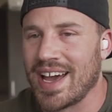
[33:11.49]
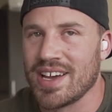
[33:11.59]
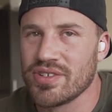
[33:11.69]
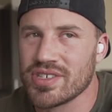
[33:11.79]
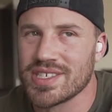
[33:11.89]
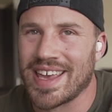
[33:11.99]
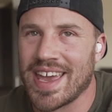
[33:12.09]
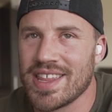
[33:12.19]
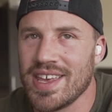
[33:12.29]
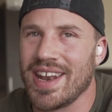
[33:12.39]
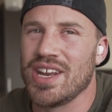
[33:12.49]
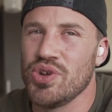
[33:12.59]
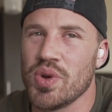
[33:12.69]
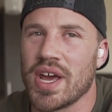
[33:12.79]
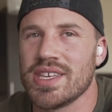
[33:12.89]
I understand, and I
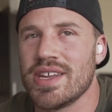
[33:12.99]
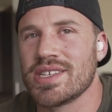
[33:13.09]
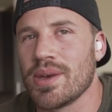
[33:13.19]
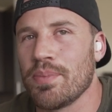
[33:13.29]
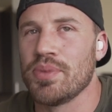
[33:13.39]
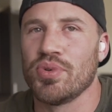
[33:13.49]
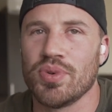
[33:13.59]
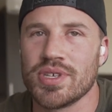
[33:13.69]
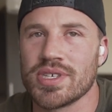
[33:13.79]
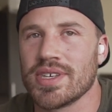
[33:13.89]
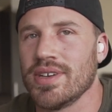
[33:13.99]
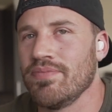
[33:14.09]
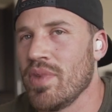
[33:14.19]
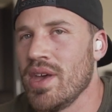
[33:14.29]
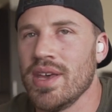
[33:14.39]
knew when I did it, some people would
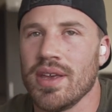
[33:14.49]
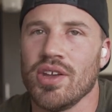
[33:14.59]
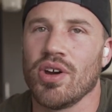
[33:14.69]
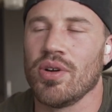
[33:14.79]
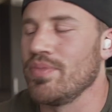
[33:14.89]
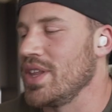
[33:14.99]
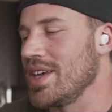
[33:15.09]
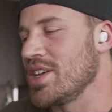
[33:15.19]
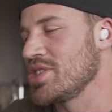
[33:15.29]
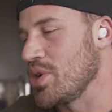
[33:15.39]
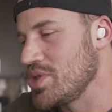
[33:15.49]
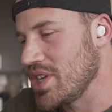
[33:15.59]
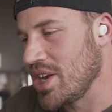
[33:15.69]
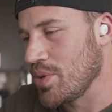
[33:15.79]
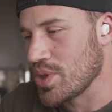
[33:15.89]
still, you know,
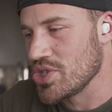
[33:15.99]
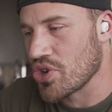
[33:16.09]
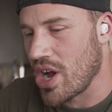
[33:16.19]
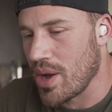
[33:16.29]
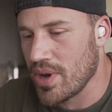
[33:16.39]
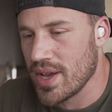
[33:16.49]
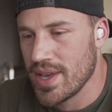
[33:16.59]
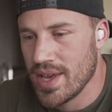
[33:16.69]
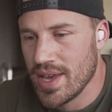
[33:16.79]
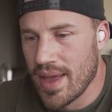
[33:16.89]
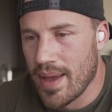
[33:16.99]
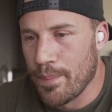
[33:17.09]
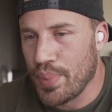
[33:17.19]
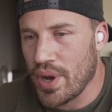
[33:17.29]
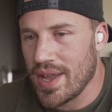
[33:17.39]
associate it with the drama.
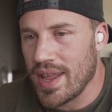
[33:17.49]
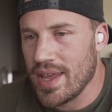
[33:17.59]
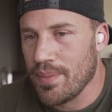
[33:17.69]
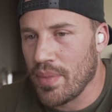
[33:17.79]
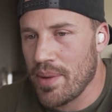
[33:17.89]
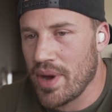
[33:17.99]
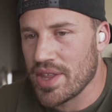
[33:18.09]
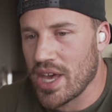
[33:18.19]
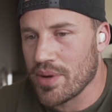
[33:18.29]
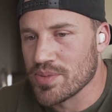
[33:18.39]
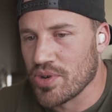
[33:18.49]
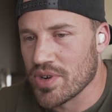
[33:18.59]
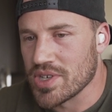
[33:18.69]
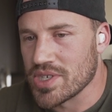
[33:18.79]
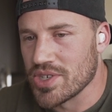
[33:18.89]
But in my mind, that was
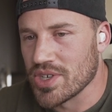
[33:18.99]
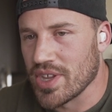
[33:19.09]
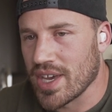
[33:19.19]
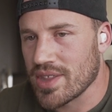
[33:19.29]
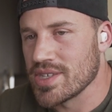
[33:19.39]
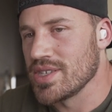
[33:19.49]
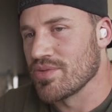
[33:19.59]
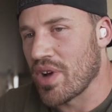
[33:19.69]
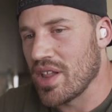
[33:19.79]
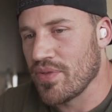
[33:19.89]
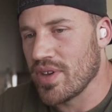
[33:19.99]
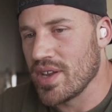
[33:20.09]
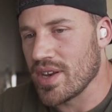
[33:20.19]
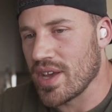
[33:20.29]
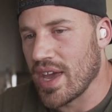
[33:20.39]
more a decision like, this is
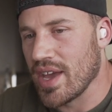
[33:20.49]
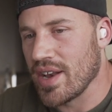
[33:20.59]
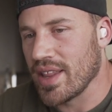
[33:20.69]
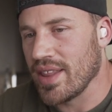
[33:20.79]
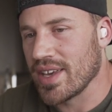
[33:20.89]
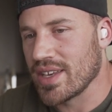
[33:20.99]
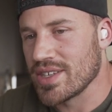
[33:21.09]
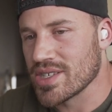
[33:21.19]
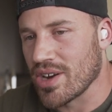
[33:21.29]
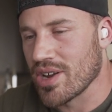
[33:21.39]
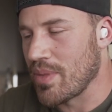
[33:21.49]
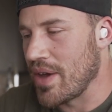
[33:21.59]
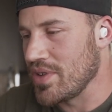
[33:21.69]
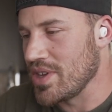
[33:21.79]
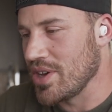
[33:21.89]
relevant, and I like starting my
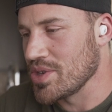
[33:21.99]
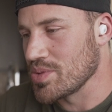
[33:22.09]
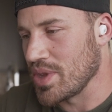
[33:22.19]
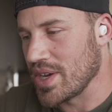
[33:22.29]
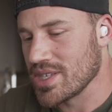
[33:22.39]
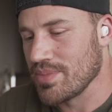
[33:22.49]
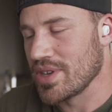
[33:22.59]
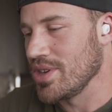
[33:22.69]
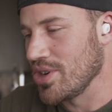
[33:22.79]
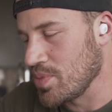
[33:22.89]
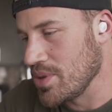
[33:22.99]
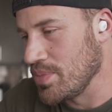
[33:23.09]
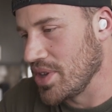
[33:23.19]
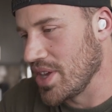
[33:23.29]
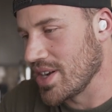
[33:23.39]
videos with like something to hook people
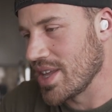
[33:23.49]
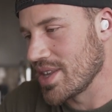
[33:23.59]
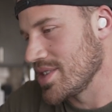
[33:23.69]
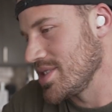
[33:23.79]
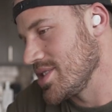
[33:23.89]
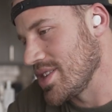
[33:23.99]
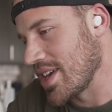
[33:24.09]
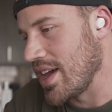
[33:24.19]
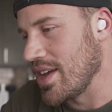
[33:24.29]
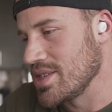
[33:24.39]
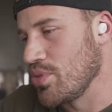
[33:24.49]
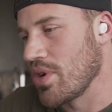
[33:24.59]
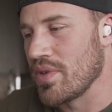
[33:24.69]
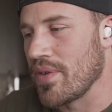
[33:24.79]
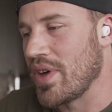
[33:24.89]
in. And I think this is just like, it's more
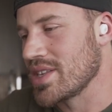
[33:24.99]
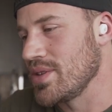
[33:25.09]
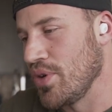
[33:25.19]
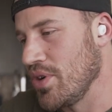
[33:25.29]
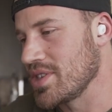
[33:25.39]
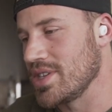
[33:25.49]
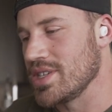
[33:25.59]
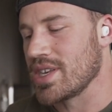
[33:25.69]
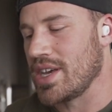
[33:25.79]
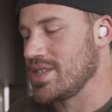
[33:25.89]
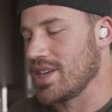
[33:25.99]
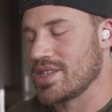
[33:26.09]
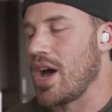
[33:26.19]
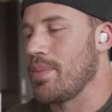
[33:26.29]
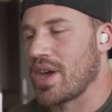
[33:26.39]
of an effective hook to discussing a
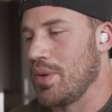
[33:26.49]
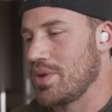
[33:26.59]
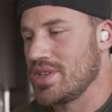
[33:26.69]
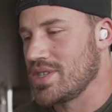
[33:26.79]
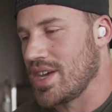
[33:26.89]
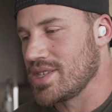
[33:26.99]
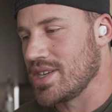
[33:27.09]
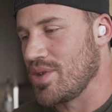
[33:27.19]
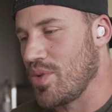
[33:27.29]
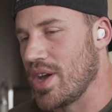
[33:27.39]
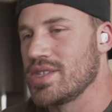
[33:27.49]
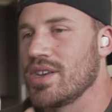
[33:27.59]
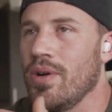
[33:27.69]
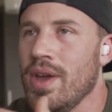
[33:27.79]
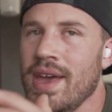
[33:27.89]
topic I want to discuss anyway.
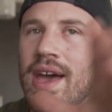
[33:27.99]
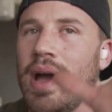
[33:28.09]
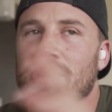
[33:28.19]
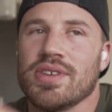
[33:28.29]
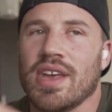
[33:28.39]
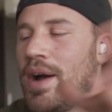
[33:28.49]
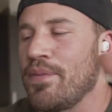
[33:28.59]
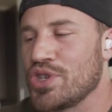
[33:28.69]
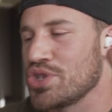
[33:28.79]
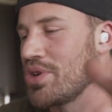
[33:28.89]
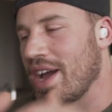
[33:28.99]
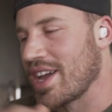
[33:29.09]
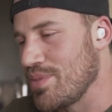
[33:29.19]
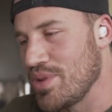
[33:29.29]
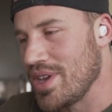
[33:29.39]
So, I mean, I'm for sure not
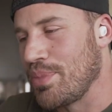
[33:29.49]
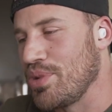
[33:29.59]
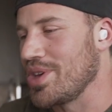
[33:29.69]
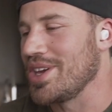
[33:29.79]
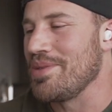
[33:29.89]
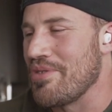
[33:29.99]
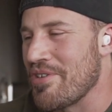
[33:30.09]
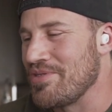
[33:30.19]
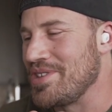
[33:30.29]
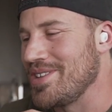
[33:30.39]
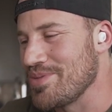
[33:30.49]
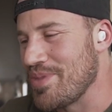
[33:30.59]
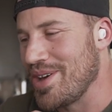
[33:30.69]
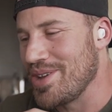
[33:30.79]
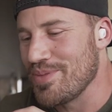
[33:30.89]
going to be uploading any more videos
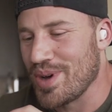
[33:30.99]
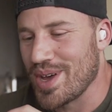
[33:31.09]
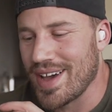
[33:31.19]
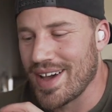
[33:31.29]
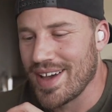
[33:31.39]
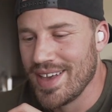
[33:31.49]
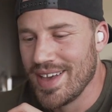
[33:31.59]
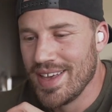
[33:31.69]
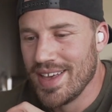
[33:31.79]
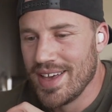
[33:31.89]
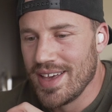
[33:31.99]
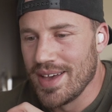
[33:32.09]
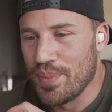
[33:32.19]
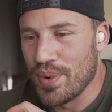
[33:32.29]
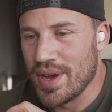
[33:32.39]
about it.
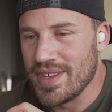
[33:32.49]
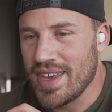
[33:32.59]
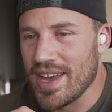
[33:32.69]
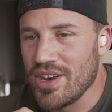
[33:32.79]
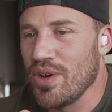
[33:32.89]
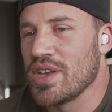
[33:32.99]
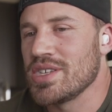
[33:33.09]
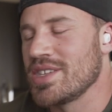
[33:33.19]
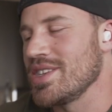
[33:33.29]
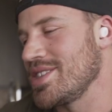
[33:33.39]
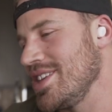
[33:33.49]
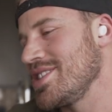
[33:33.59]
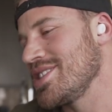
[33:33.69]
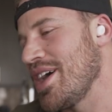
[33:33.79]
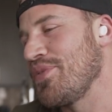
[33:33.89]
But yeah, no, it's
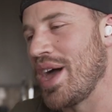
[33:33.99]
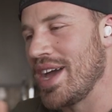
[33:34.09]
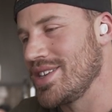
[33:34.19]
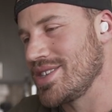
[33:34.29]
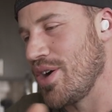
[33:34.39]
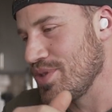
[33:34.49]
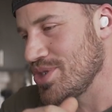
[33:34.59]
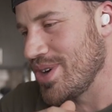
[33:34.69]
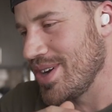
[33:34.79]
a tough line to tell for sure.